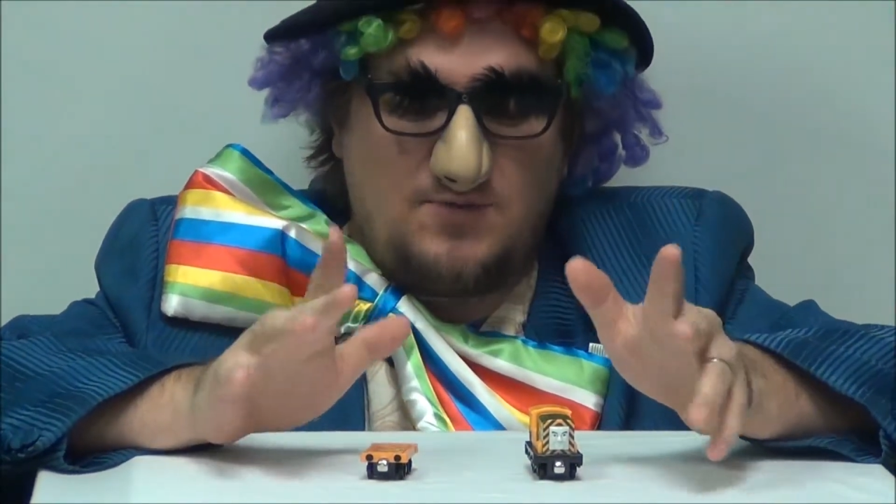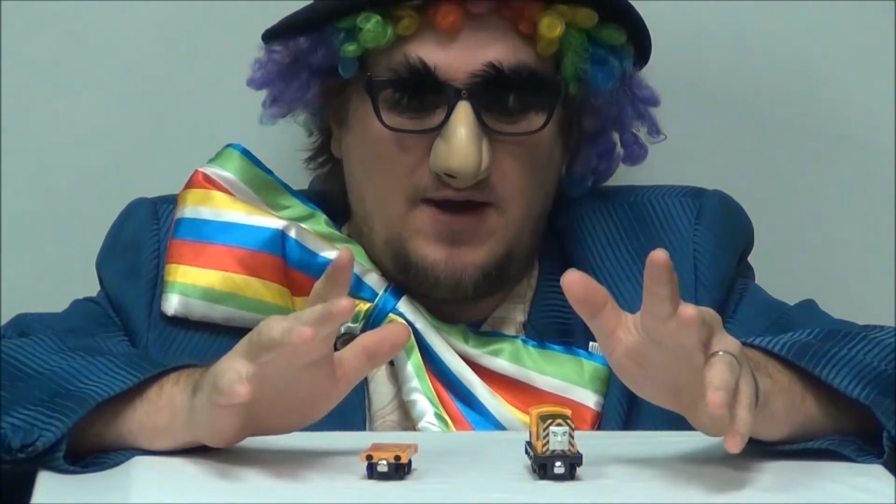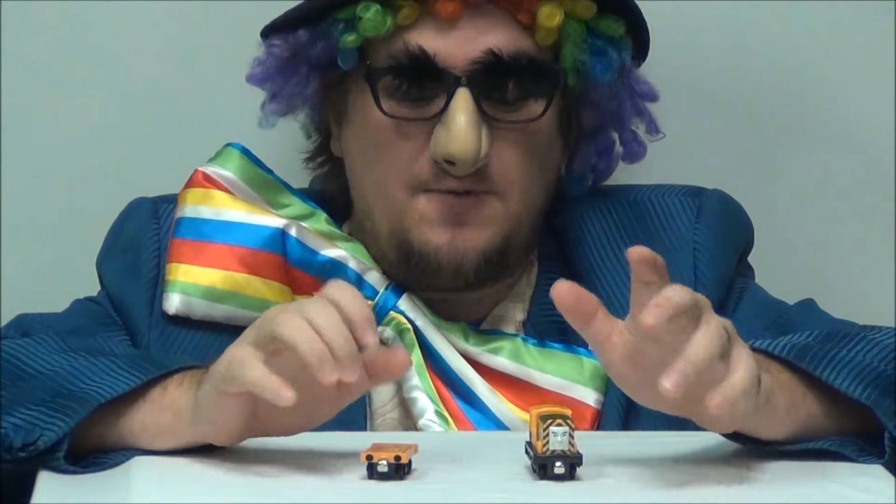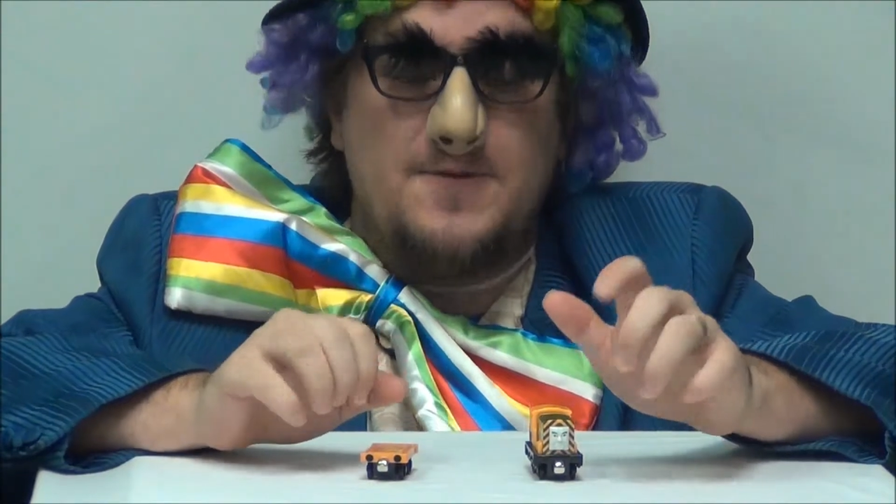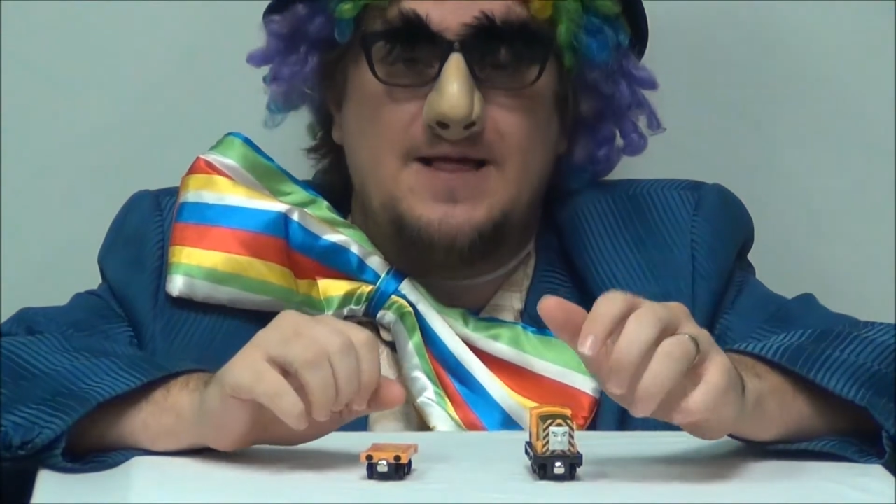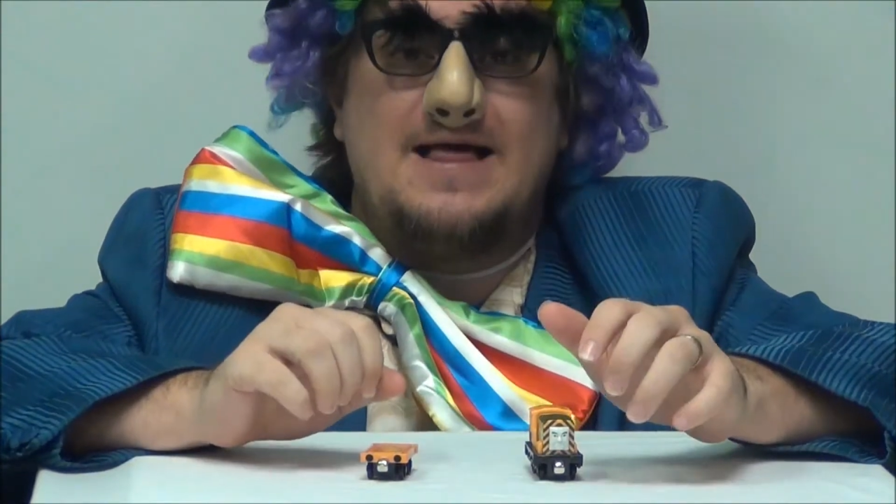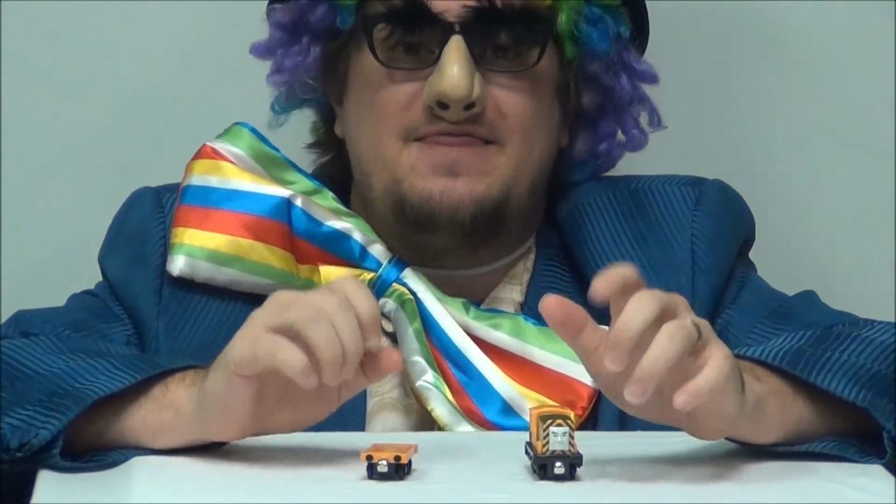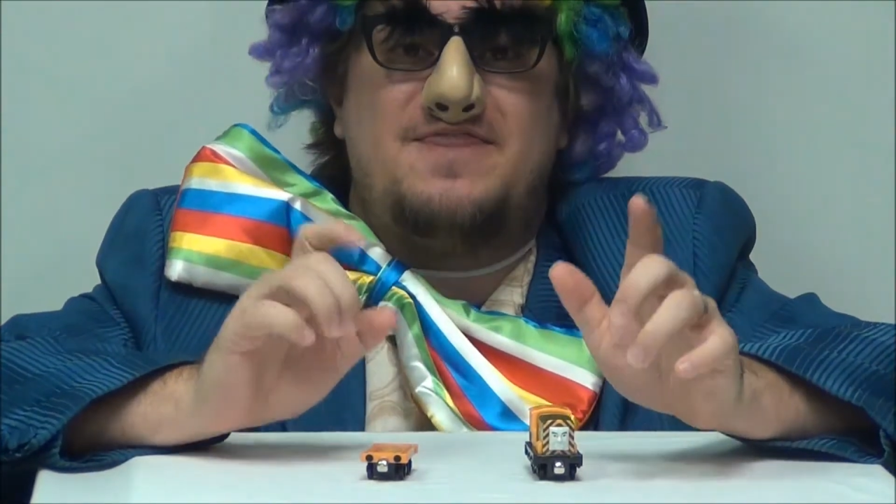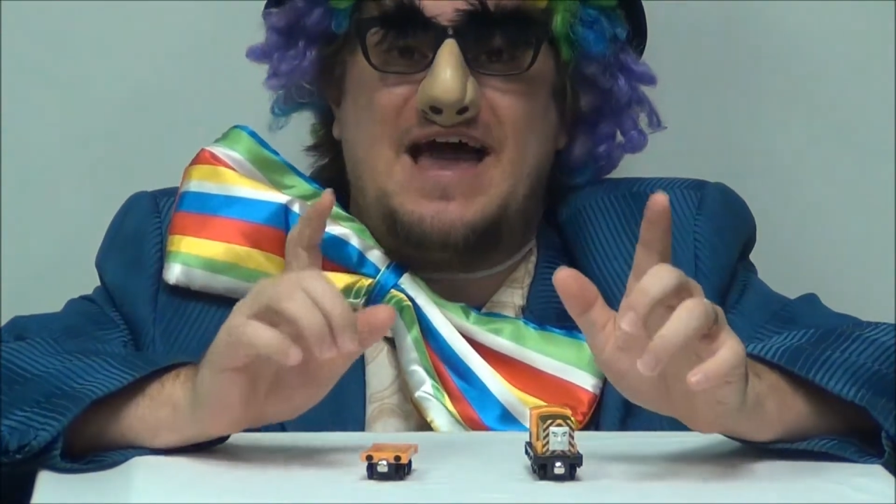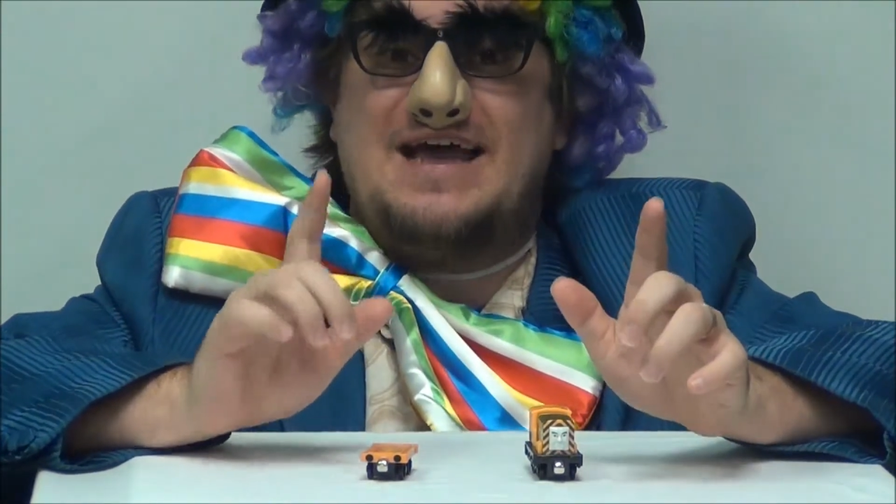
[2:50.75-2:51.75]
Well,
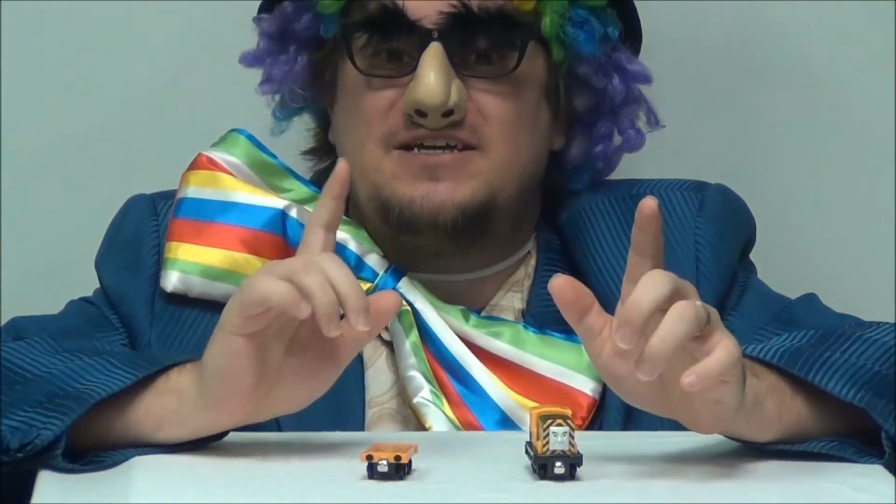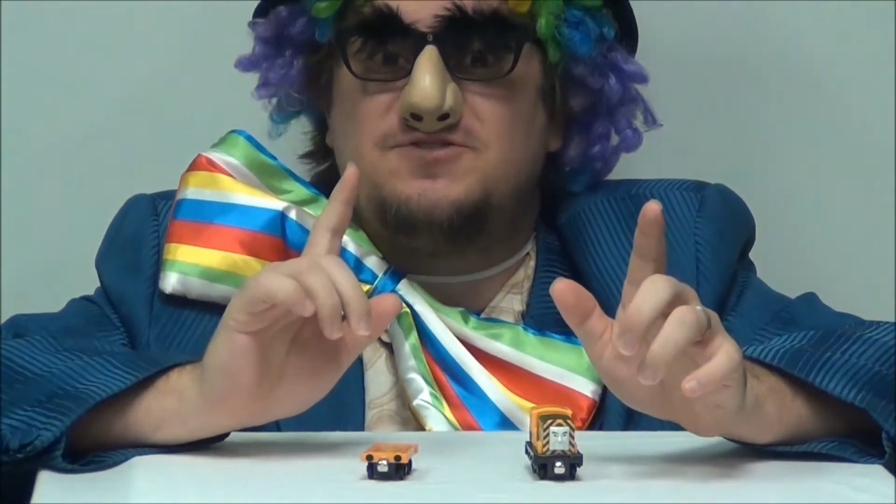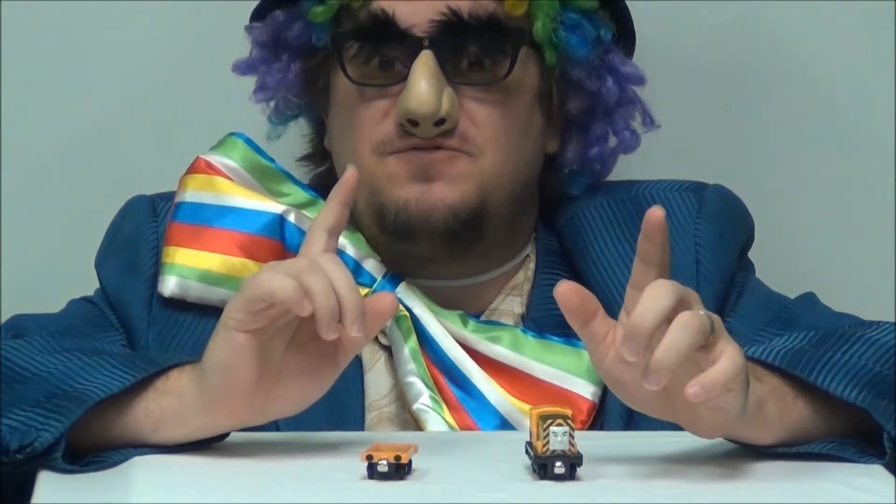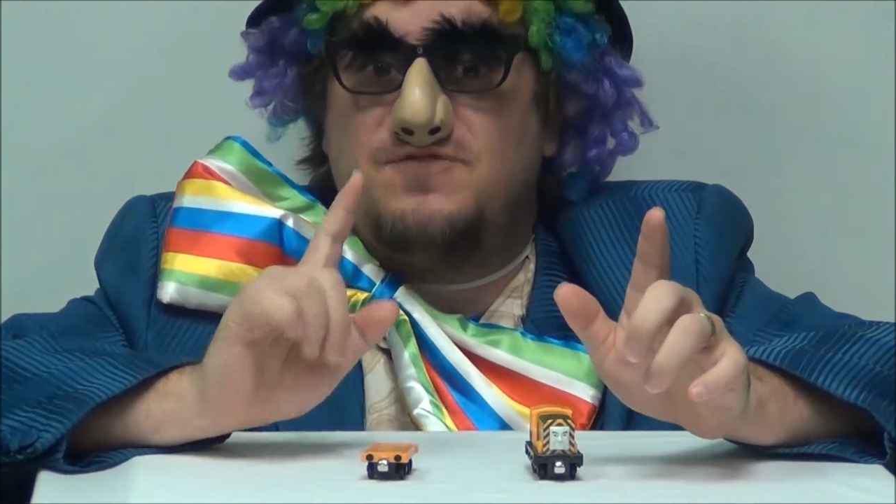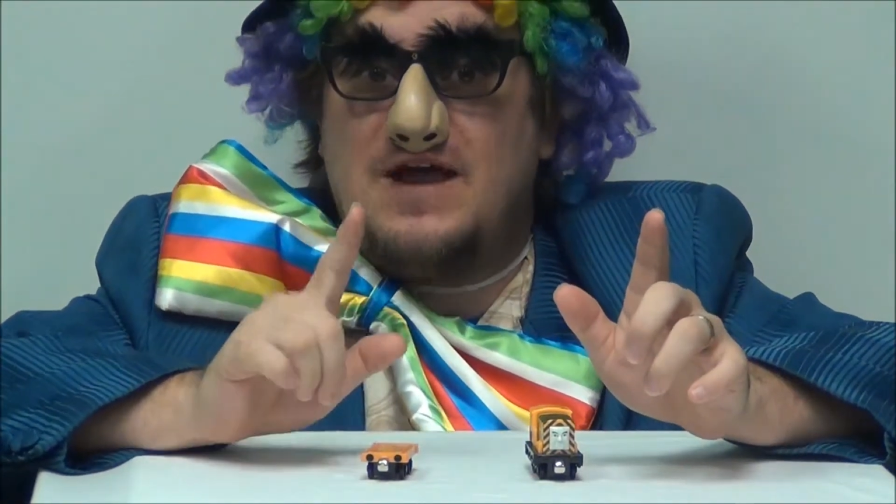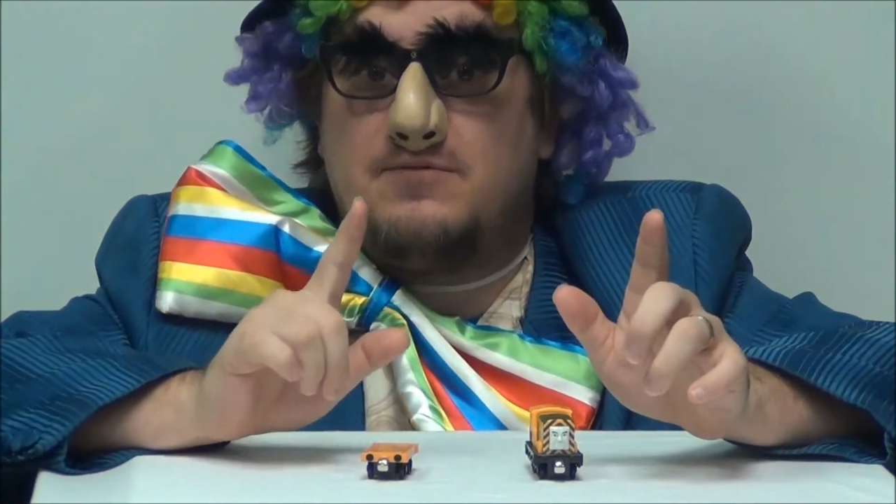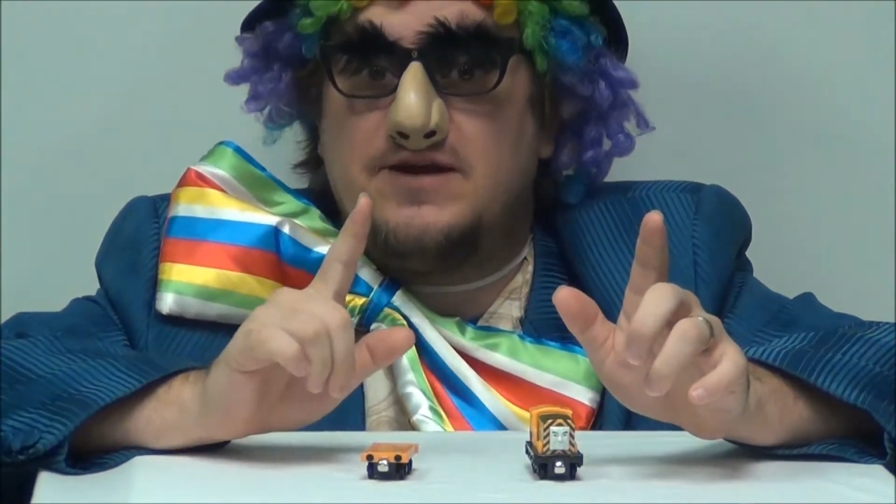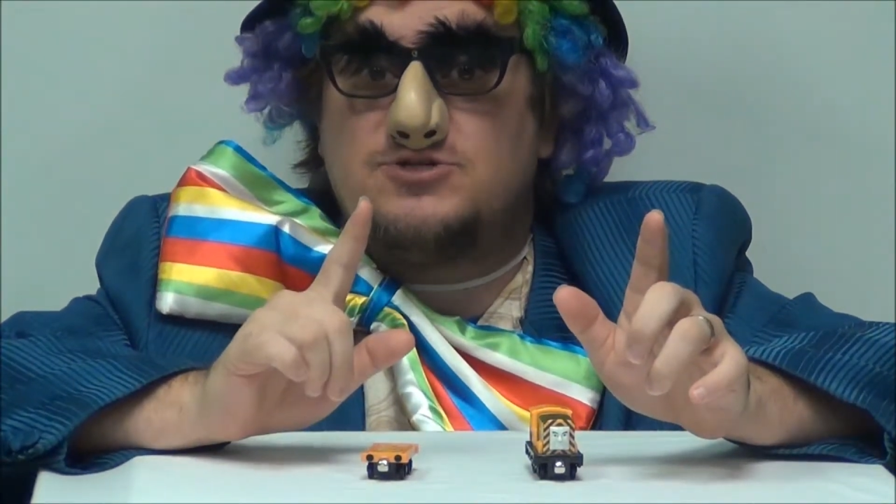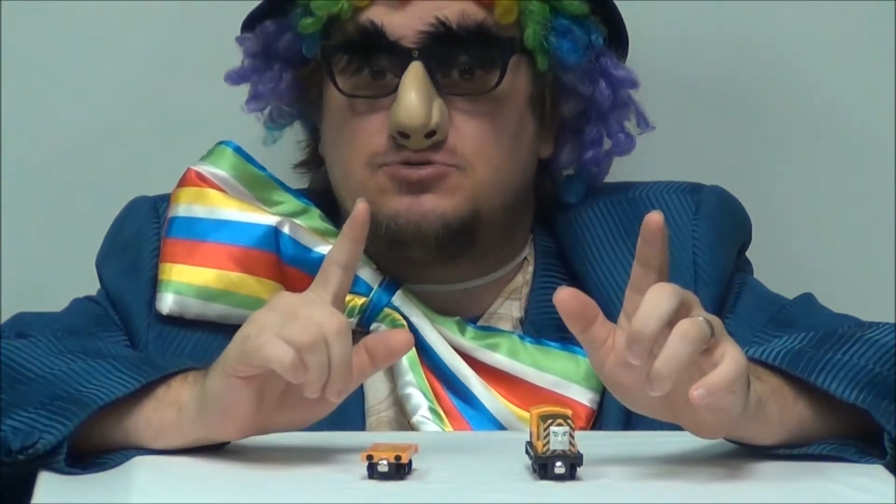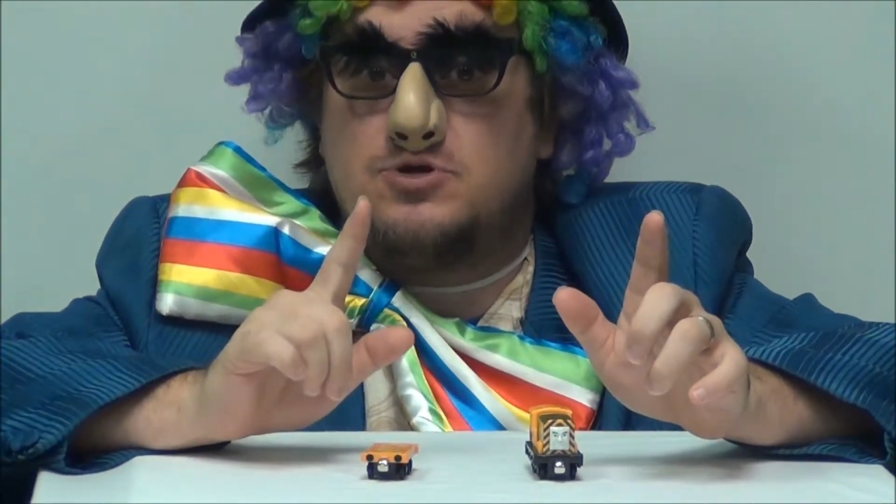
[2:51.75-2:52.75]
that is
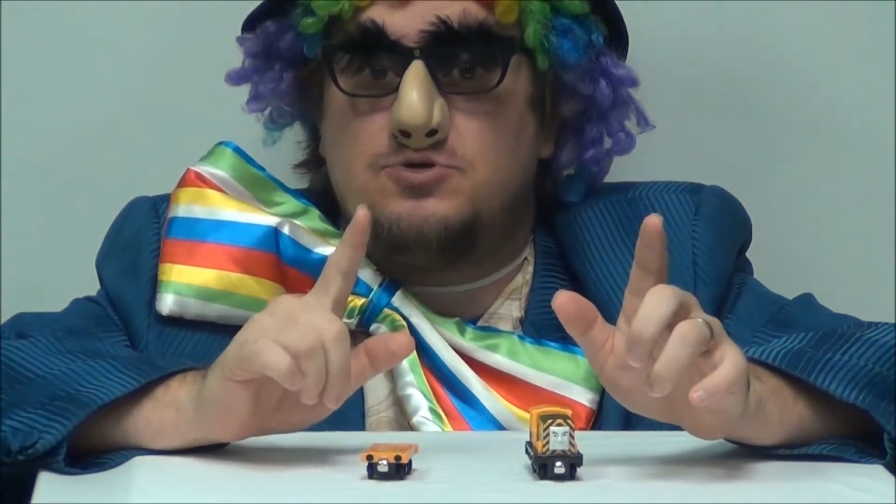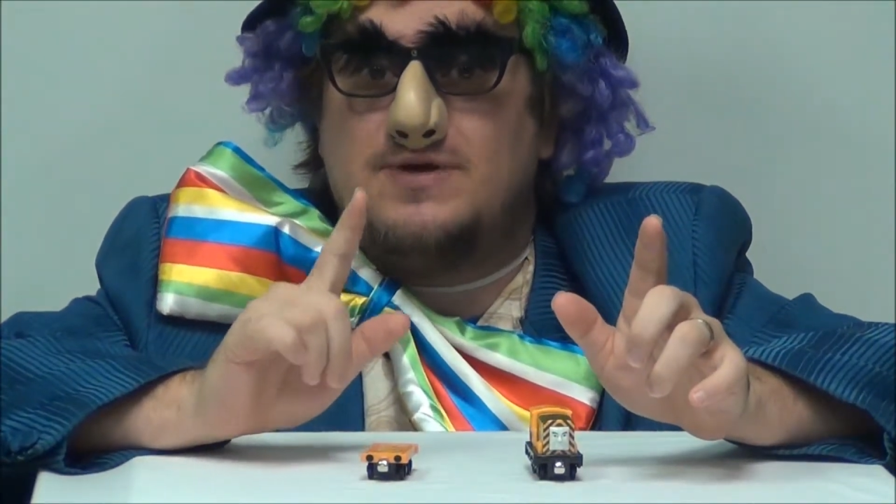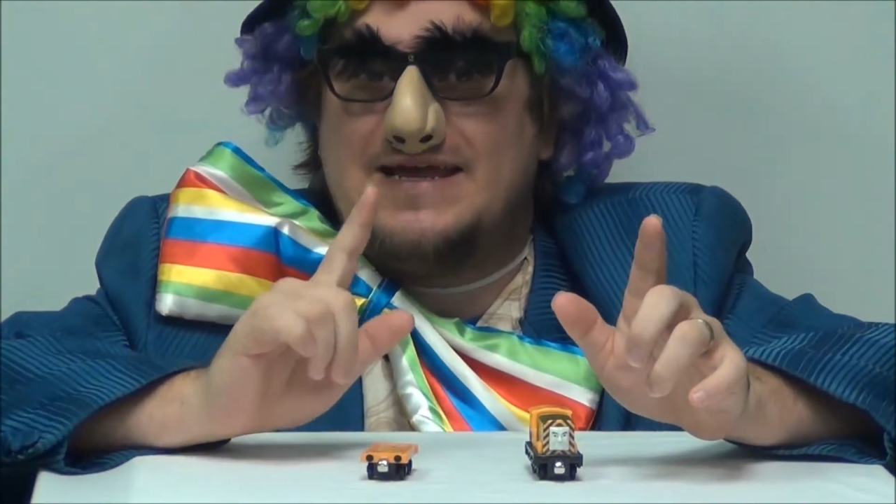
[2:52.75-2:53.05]
very true.